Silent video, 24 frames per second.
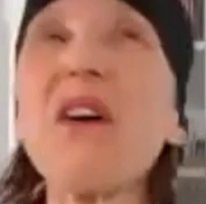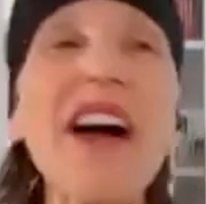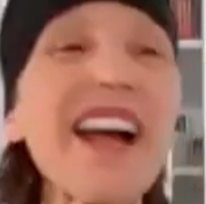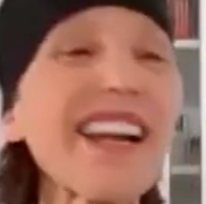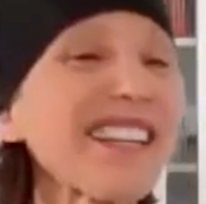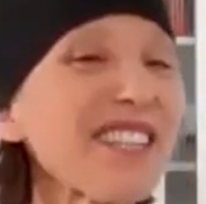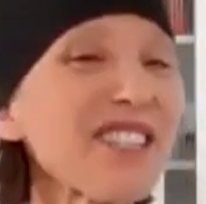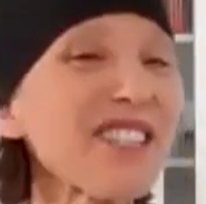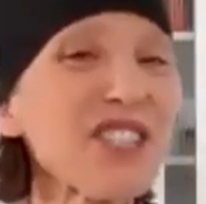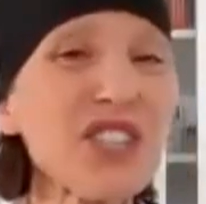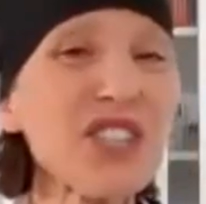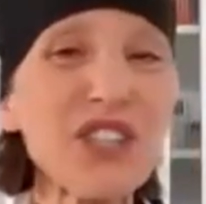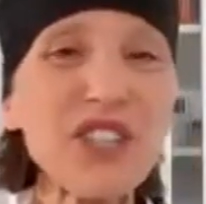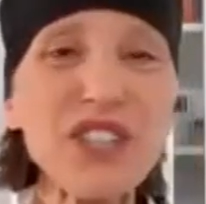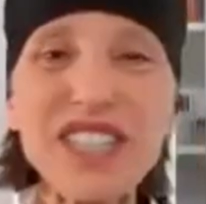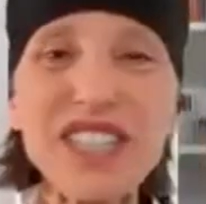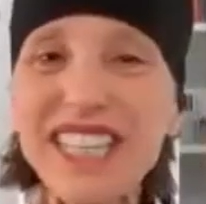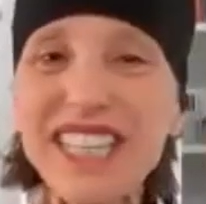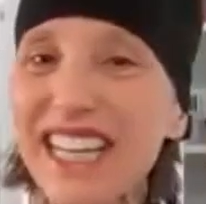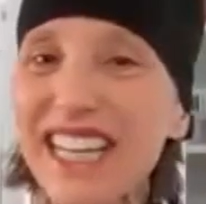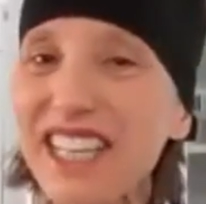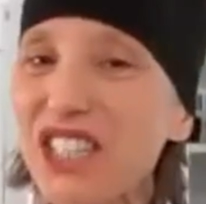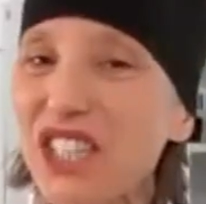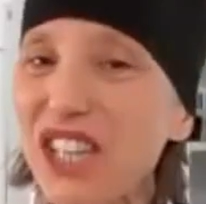I can sure
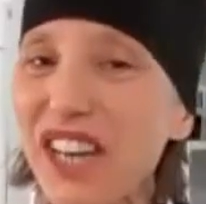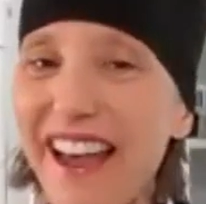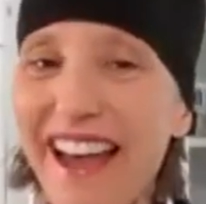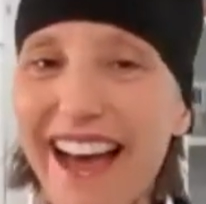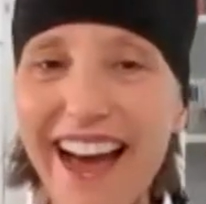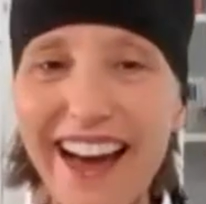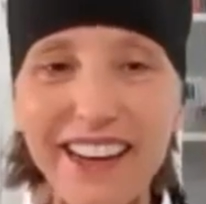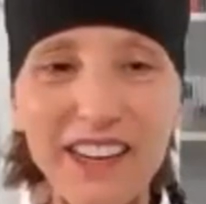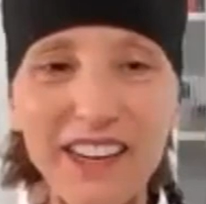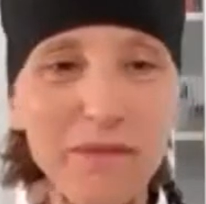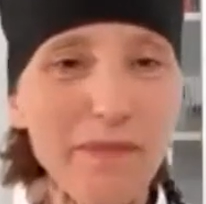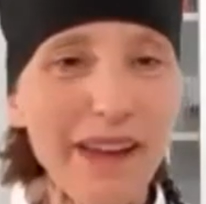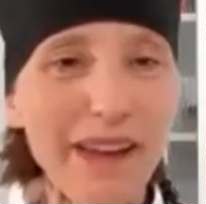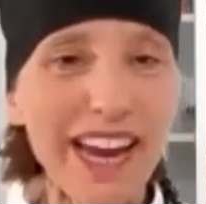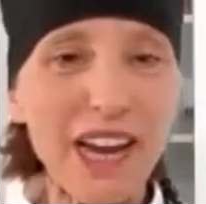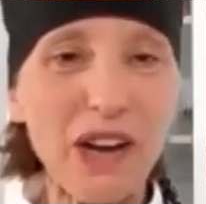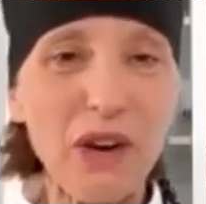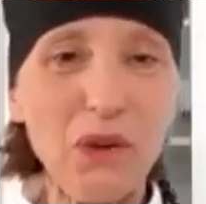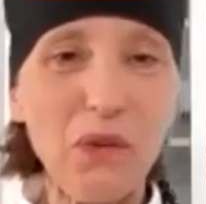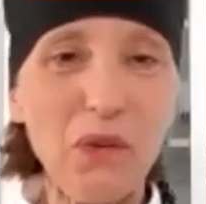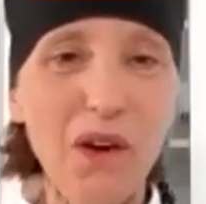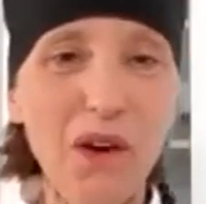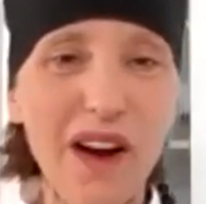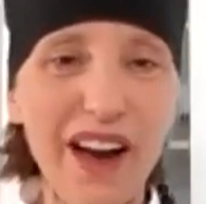teach you how to
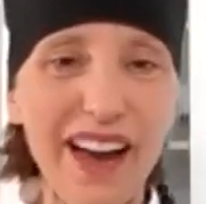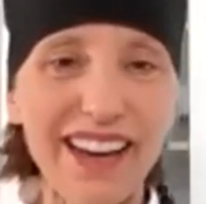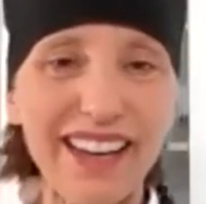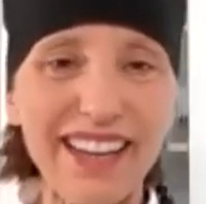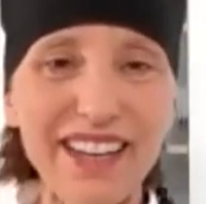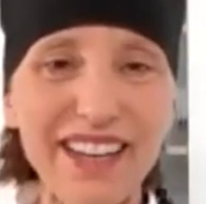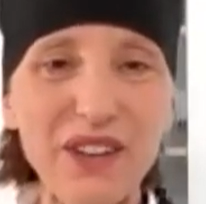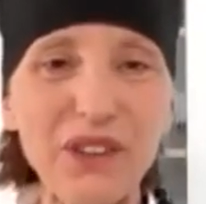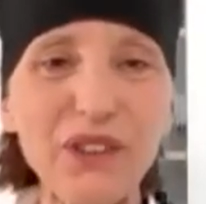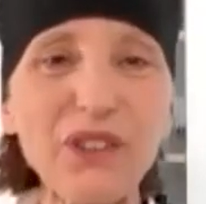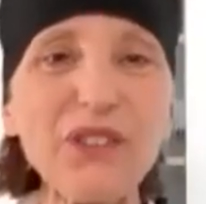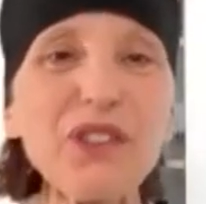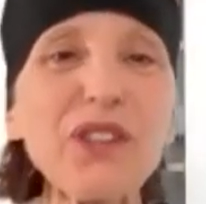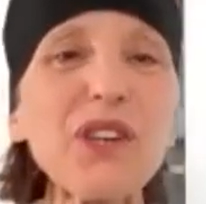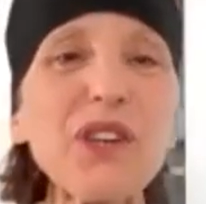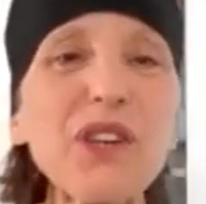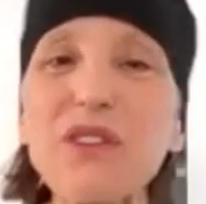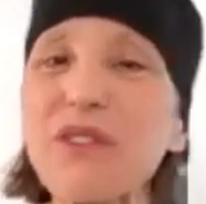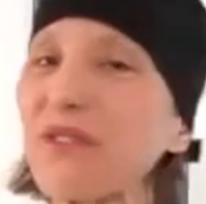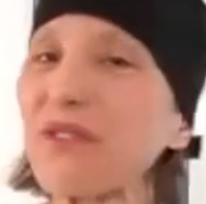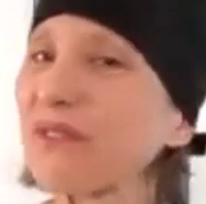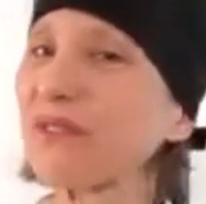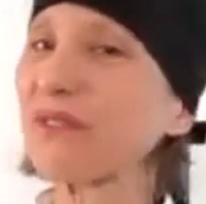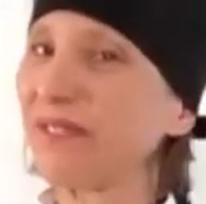make one.
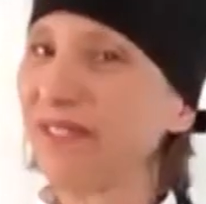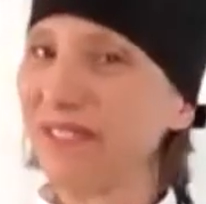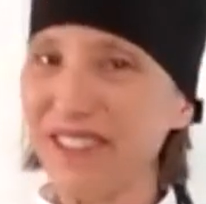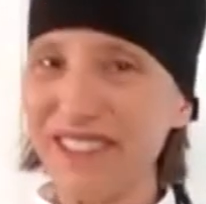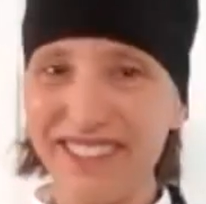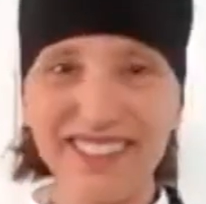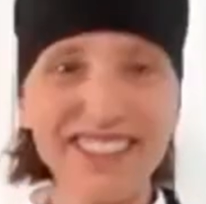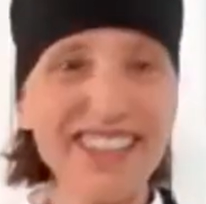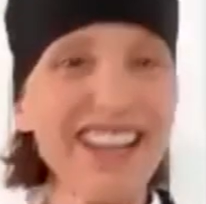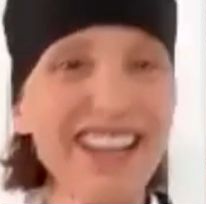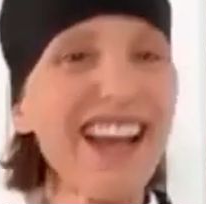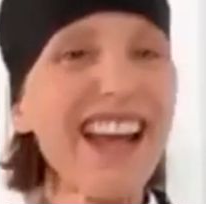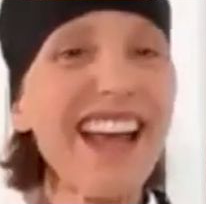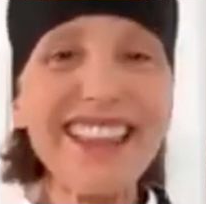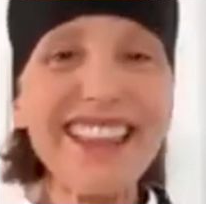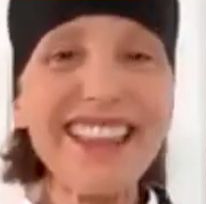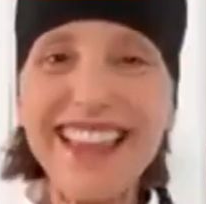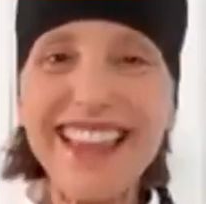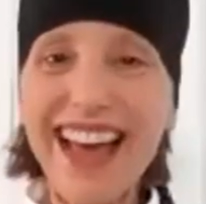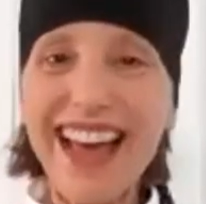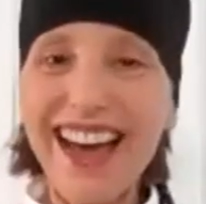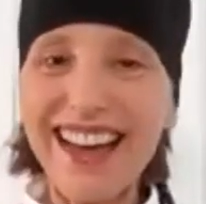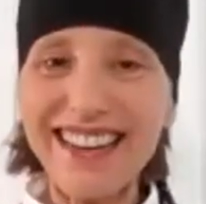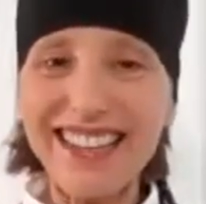You've
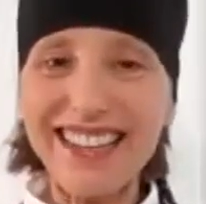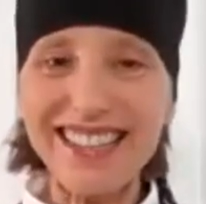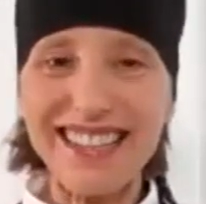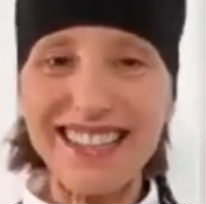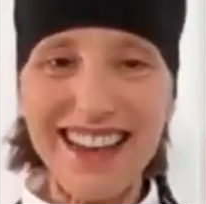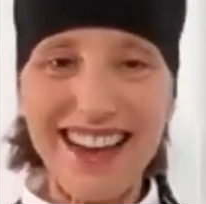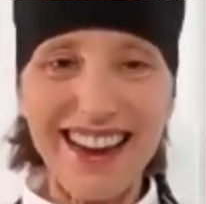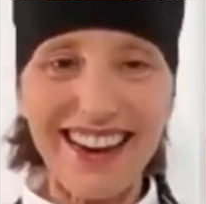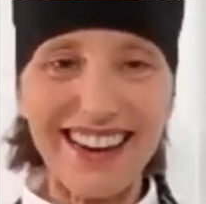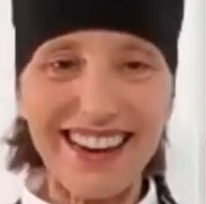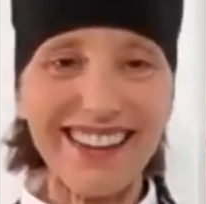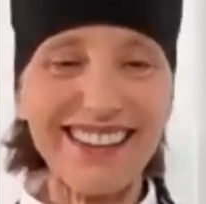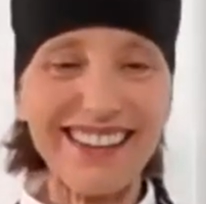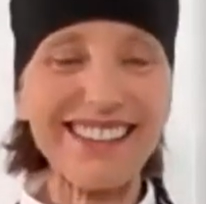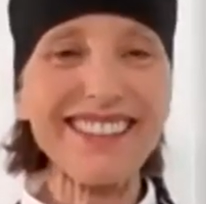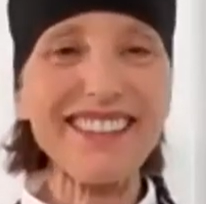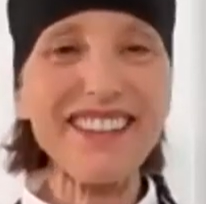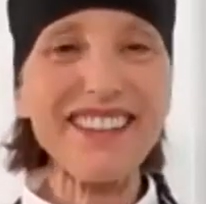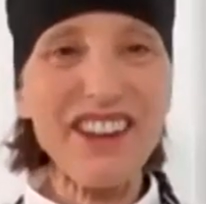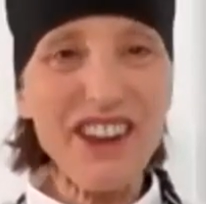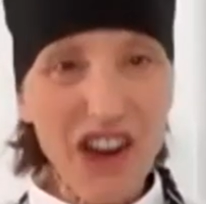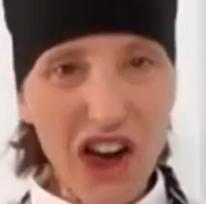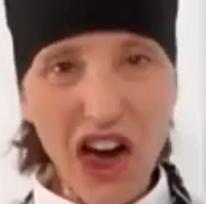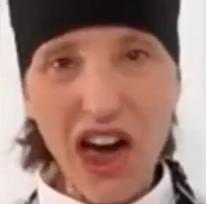that is like
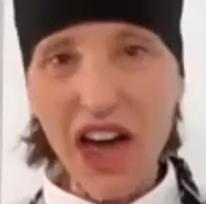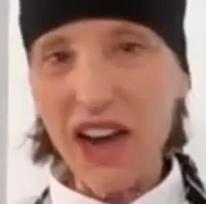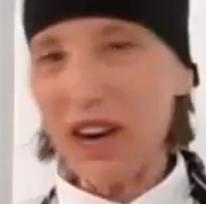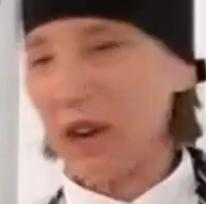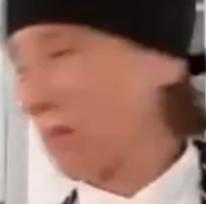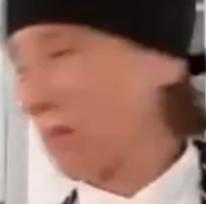not